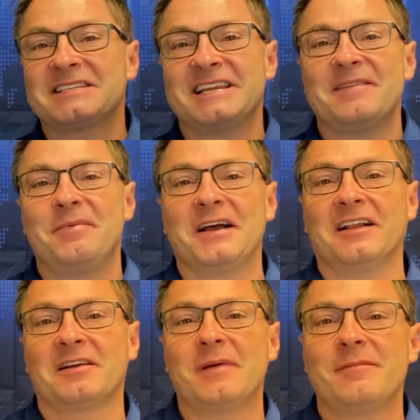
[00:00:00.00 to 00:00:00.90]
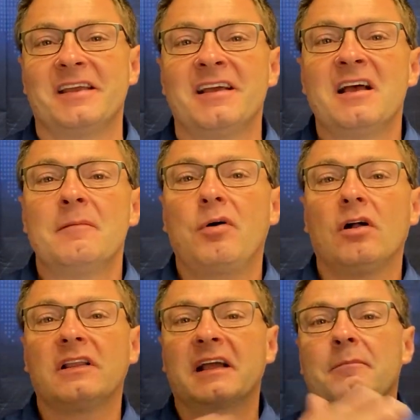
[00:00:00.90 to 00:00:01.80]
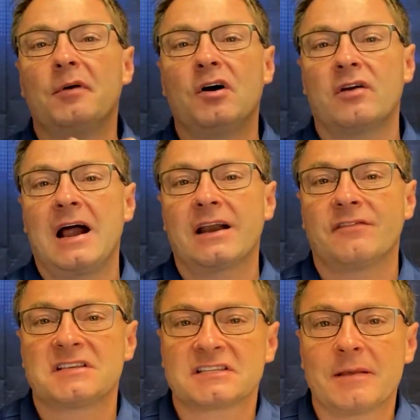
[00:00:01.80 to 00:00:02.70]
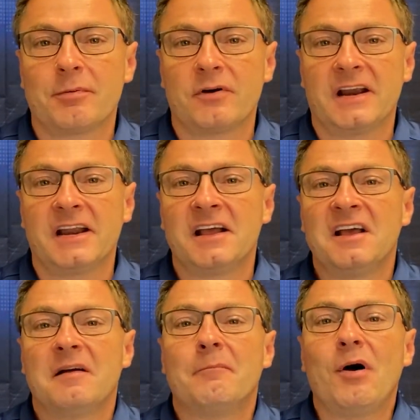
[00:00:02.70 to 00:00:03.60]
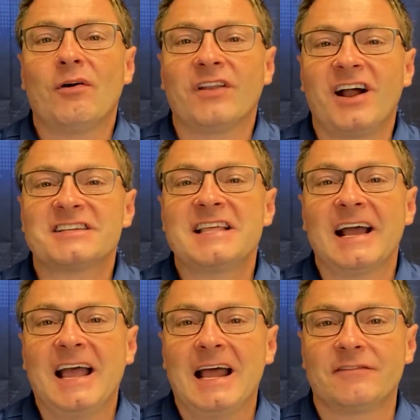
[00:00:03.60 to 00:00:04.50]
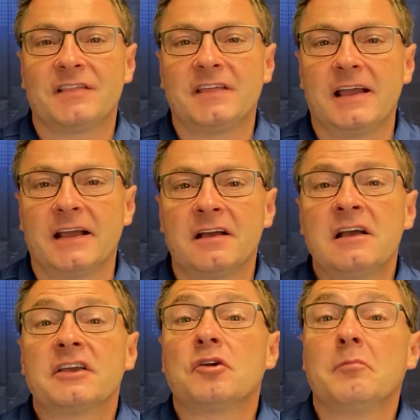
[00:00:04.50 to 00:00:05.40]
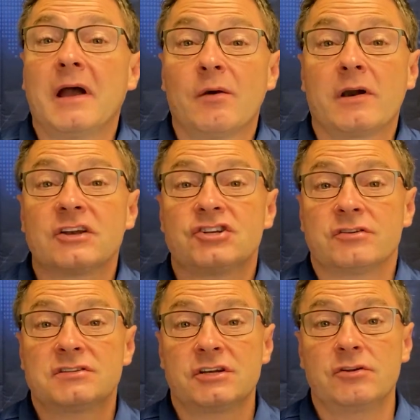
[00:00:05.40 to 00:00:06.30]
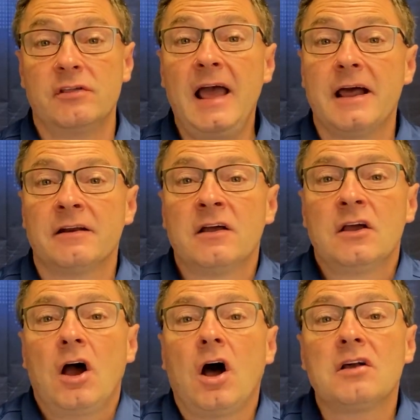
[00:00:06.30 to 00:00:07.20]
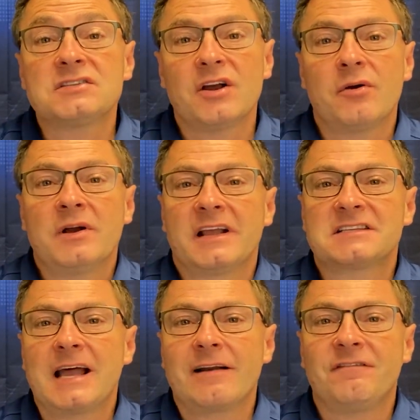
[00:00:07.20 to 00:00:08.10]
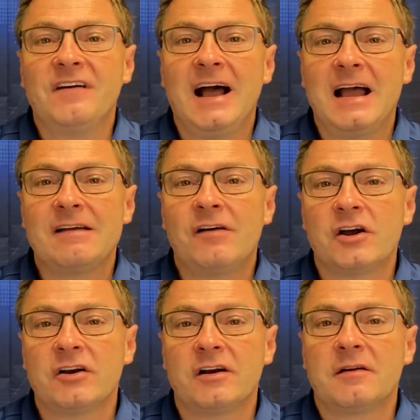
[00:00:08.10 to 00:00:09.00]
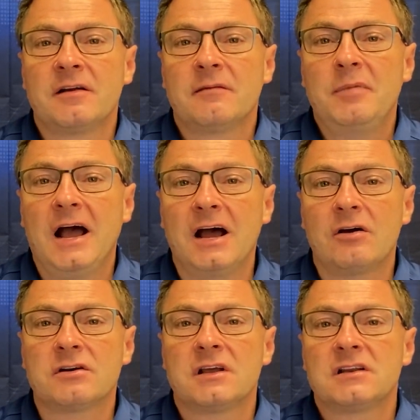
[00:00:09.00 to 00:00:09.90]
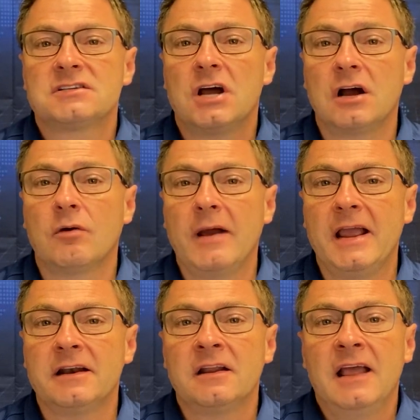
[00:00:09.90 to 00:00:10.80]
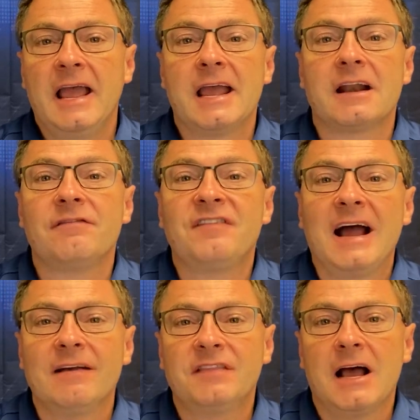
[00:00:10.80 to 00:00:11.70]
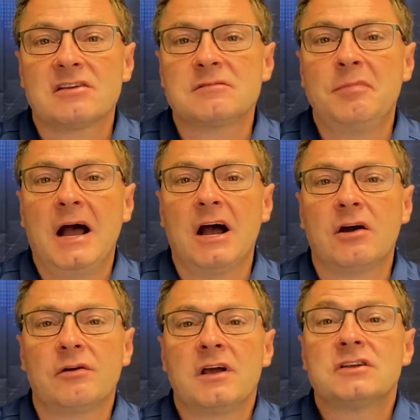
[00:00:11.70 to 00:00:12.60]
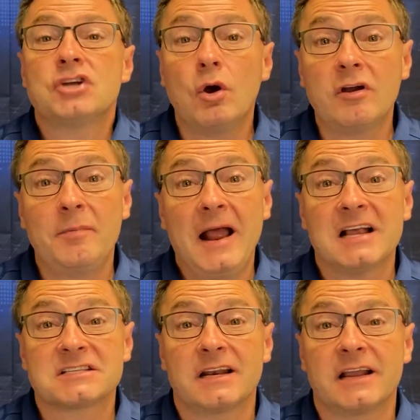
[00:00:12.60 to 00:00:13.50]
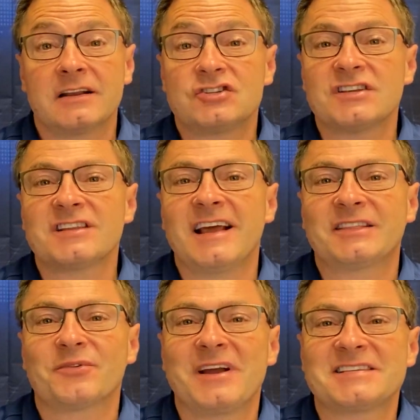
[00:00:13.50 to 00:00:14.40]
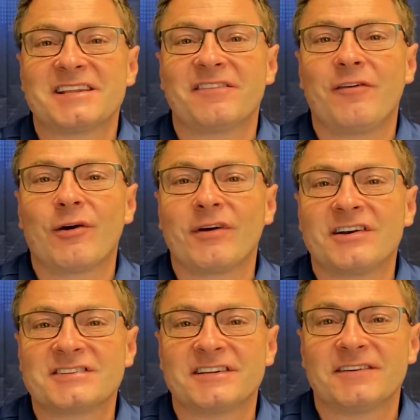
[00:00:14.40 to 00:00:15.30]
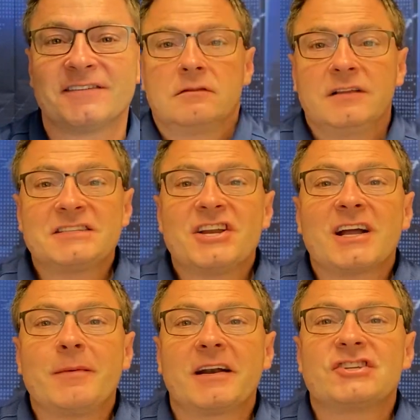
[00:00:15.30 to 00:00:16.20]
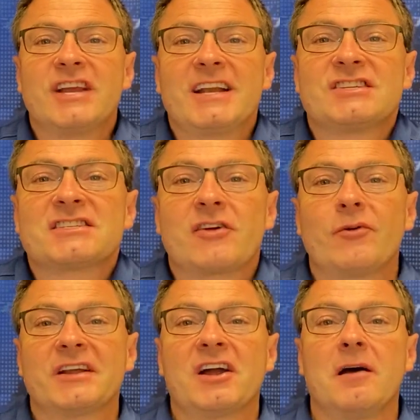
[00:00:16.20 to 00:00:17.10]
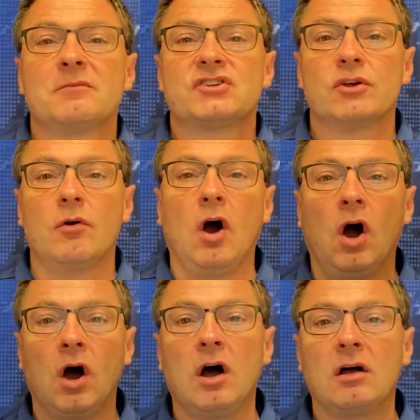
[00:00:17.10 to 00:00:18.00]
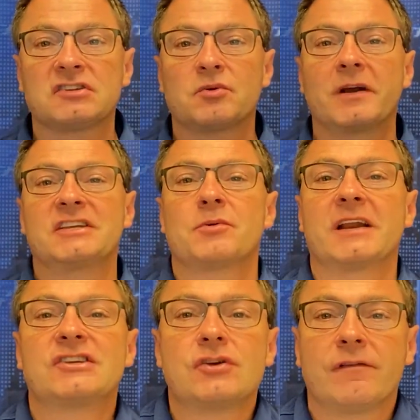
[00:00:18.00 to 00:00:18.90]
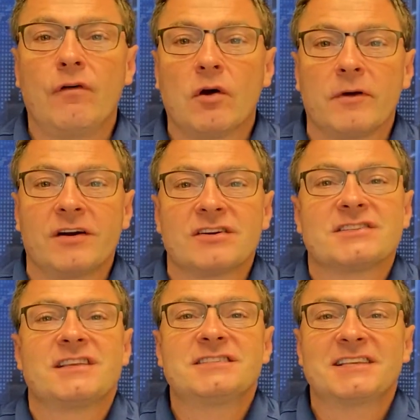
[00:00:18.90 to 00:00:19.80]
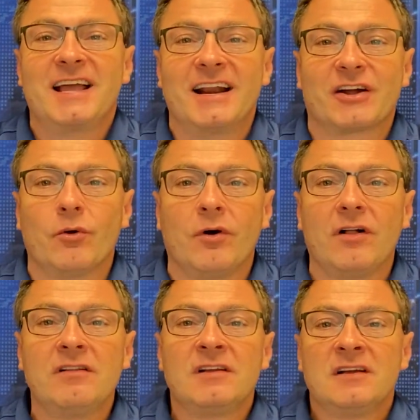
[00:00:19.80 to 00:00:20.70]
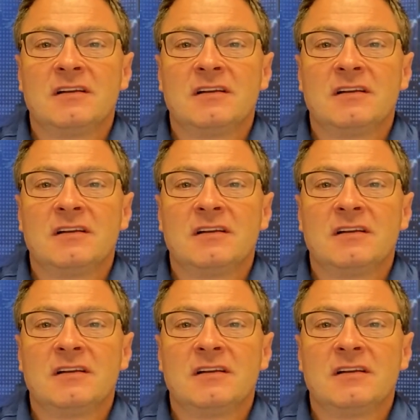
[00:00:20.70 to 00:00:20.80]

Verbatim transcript: a steep hill or maybe pulling a boat out of a slippery boat launch, that kind of a thing. You might want to choose to do that. Also, it's got a 500 pound tongue weight and a 5,000 pound tow capacity, just like the rest of the 4Runners do. Let's talk about a change that's going to come to all 2022 4Runners. This is kind of cool.